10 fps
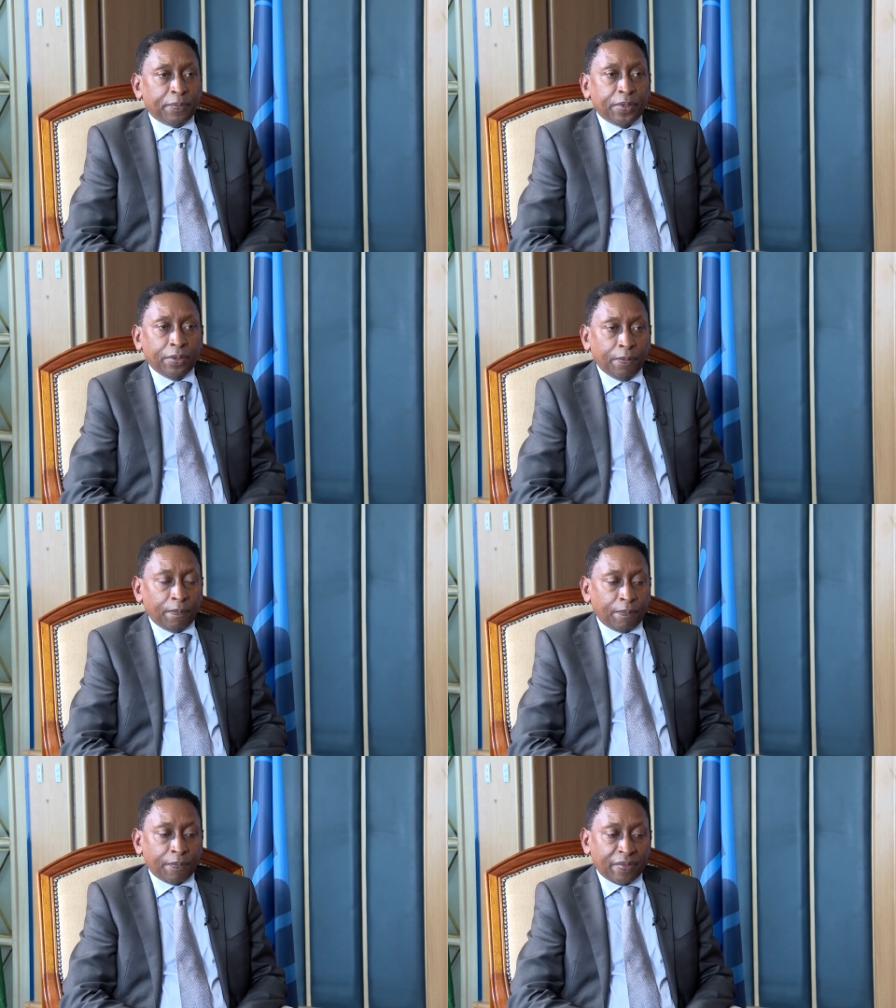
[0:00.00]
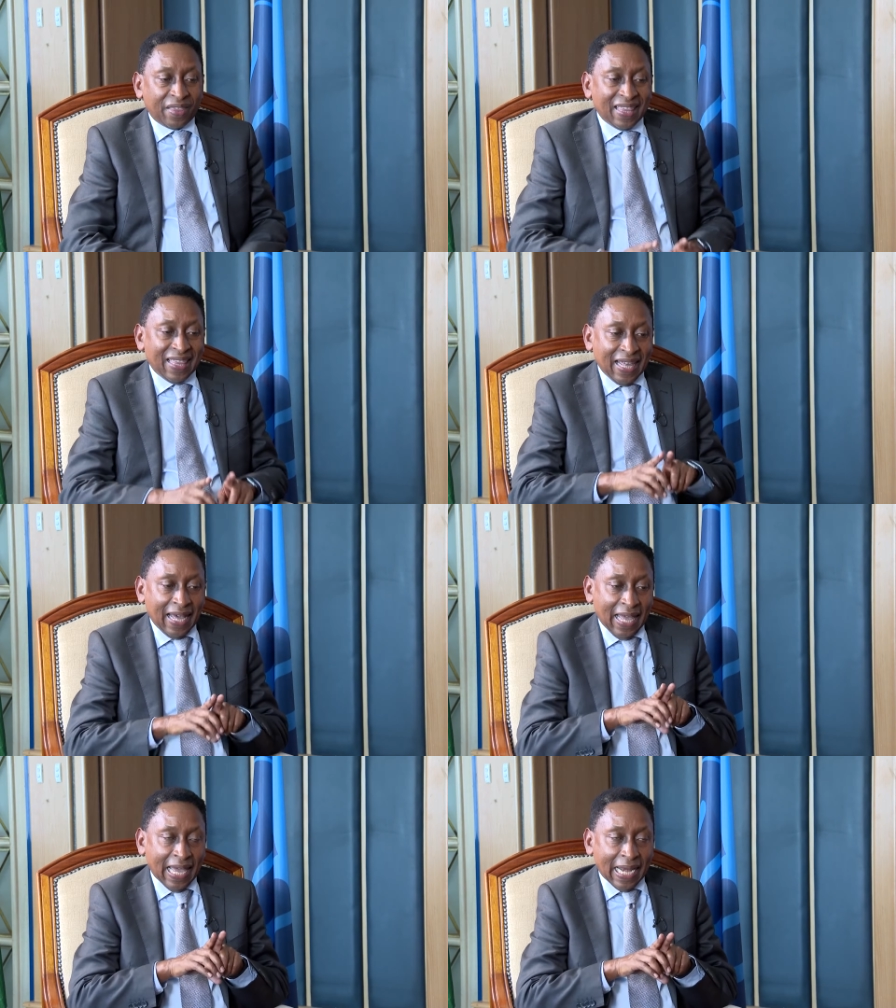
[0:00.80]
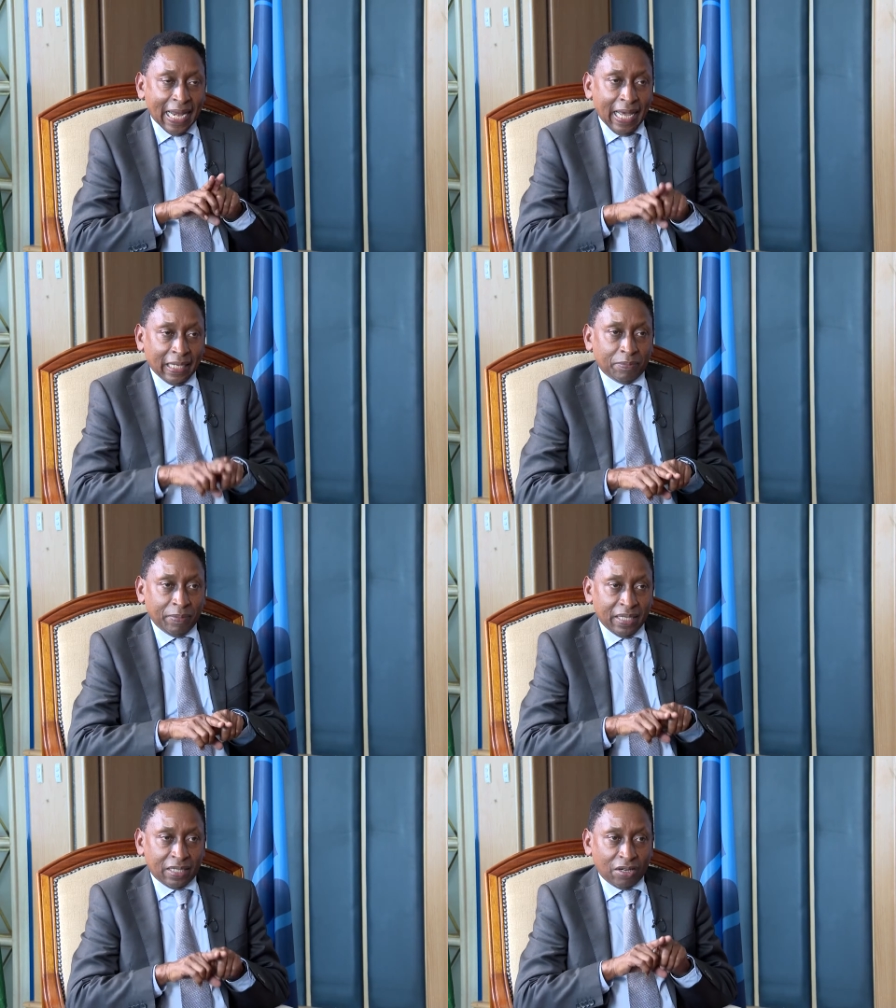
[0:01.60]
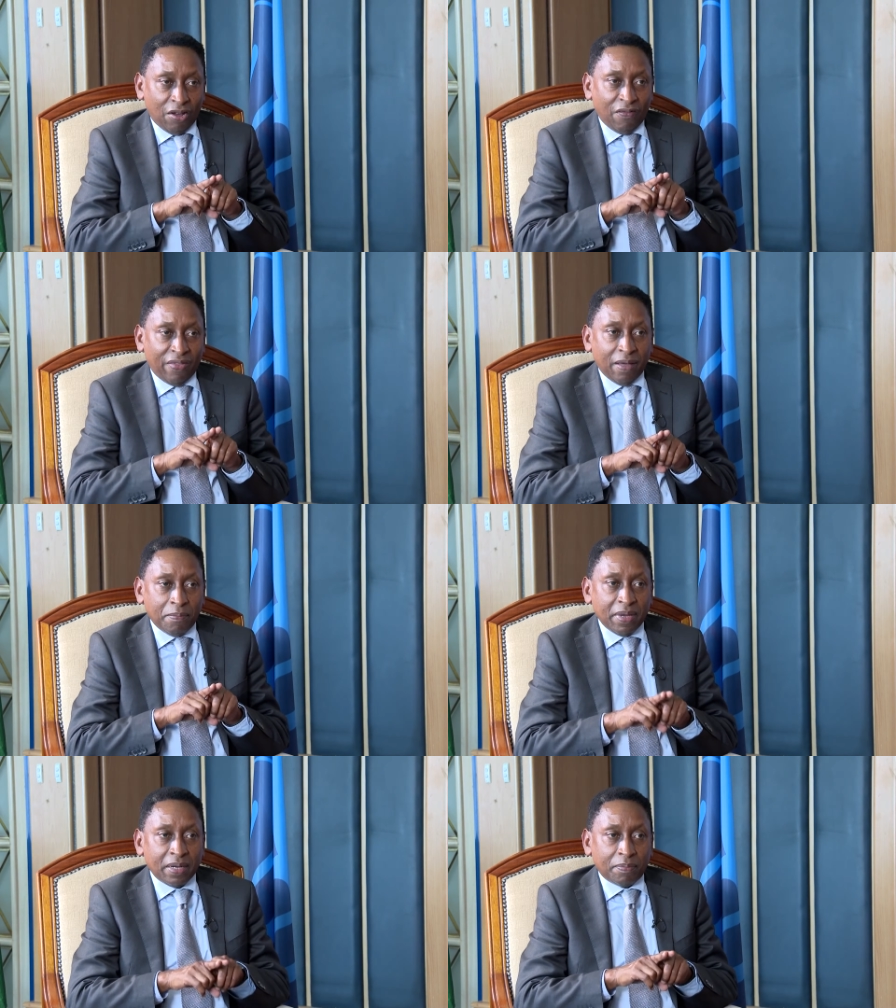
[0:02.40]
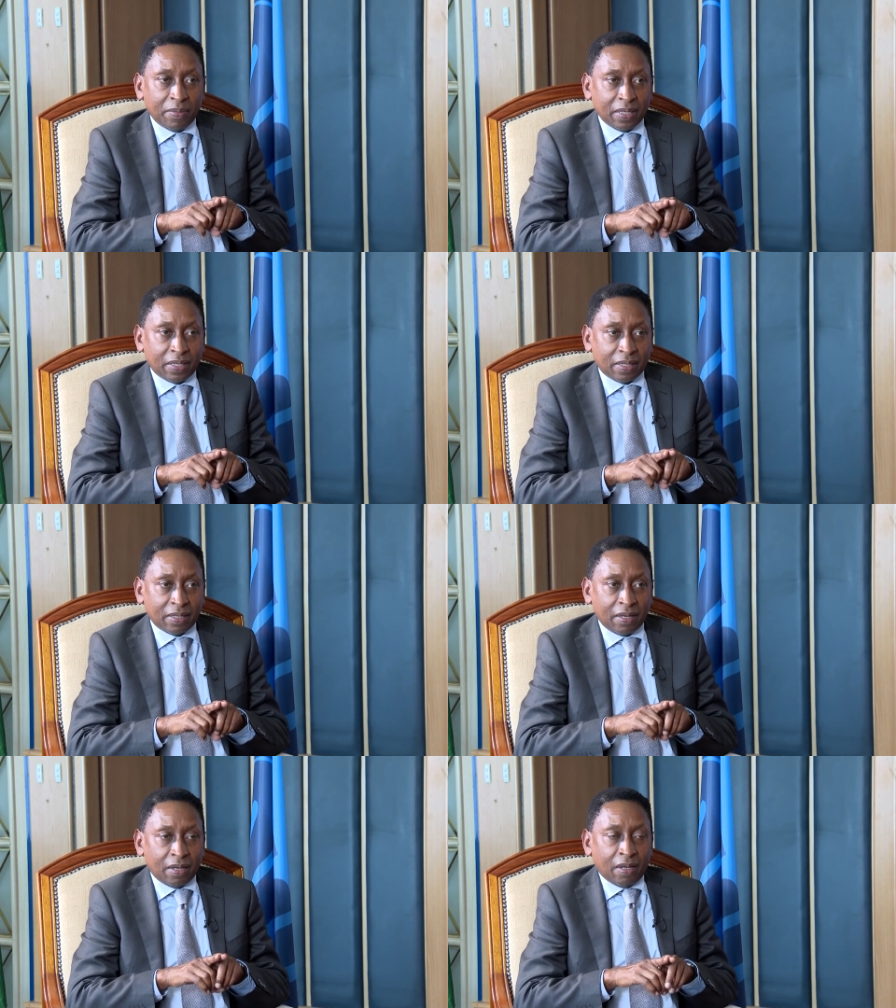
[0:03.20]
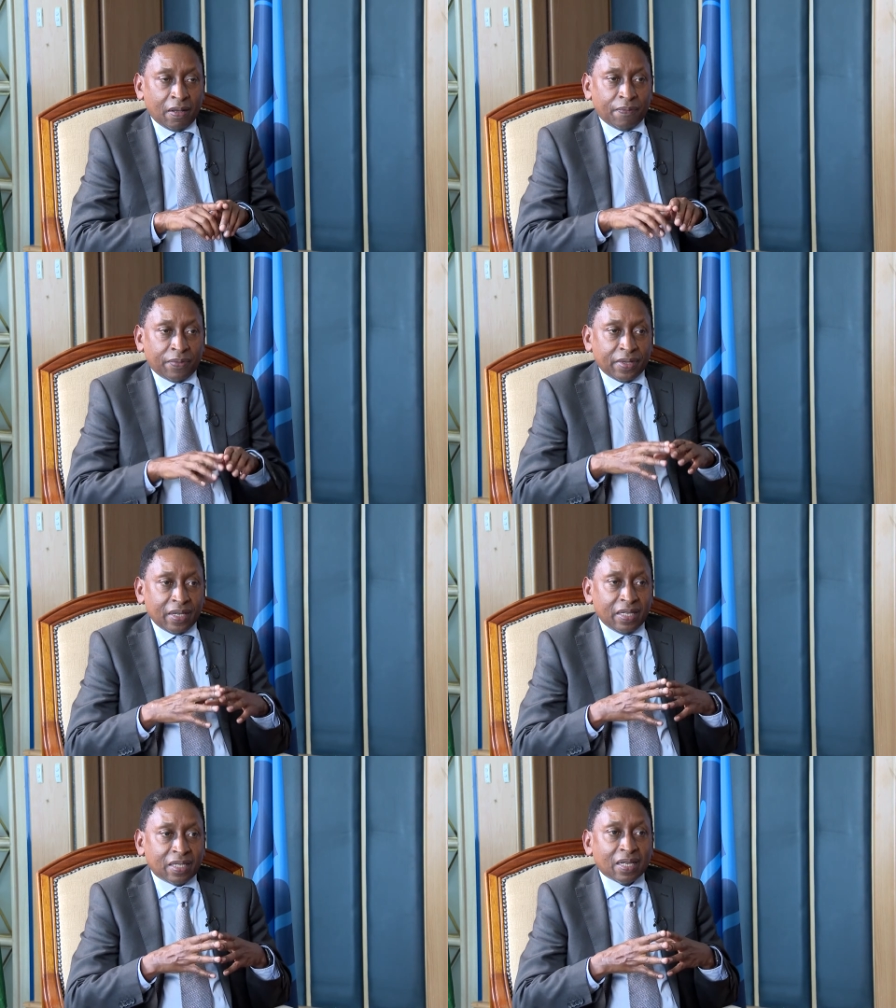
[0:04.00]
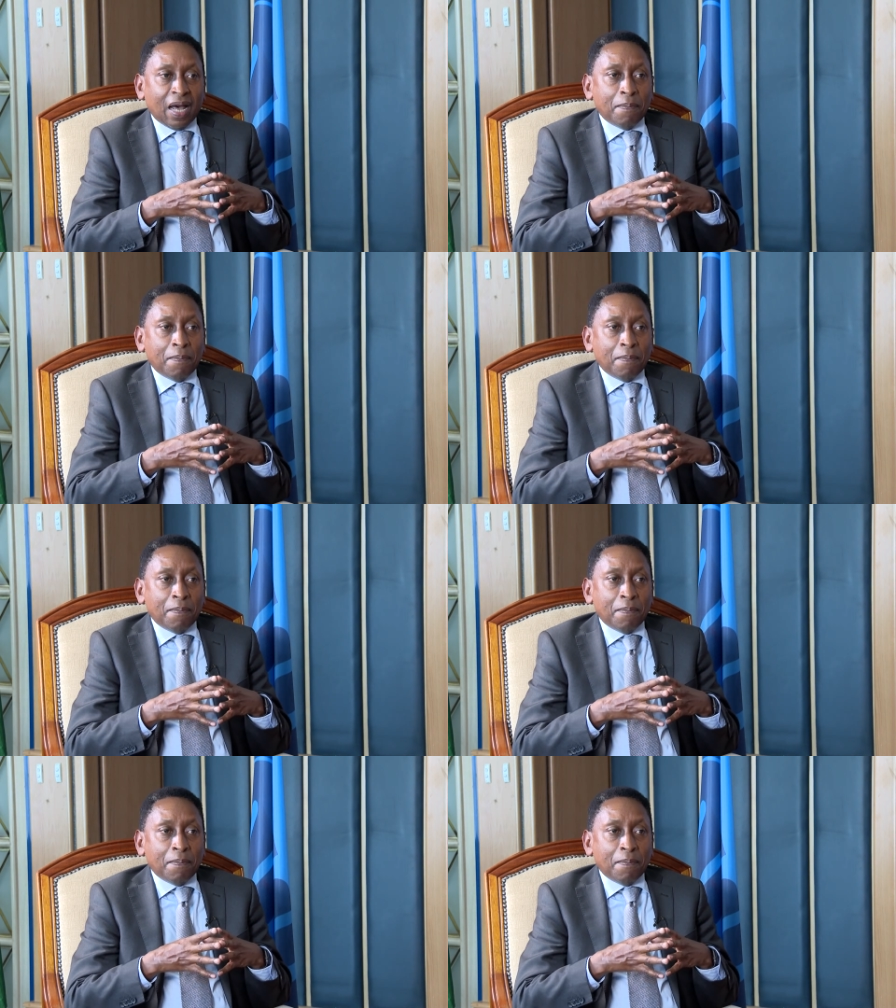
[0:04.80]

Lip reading: you know, the enactment of the amendments is